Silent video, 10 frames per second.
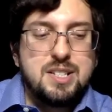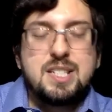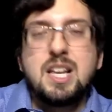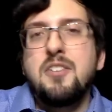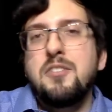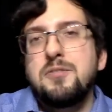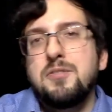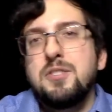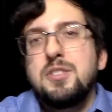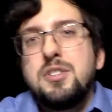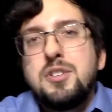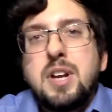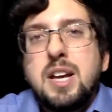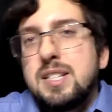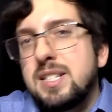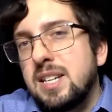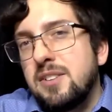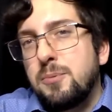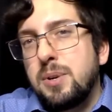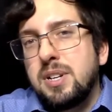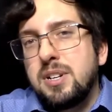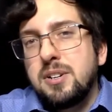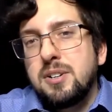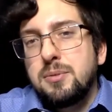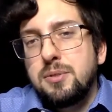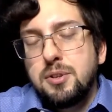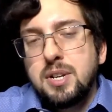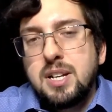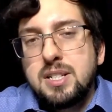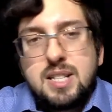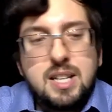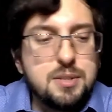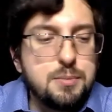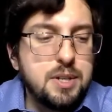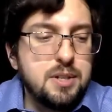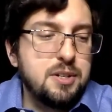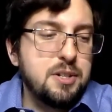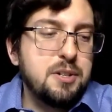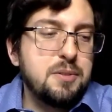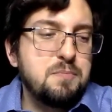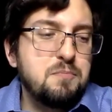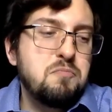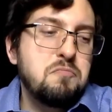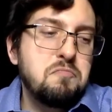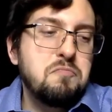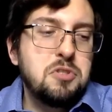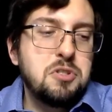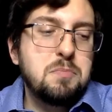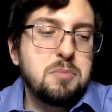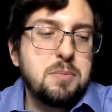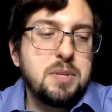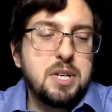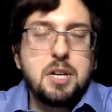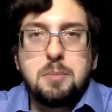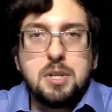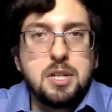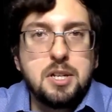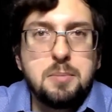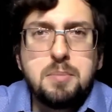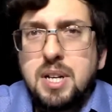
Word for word: South United States winter or United States winter, you're probably gonna be good.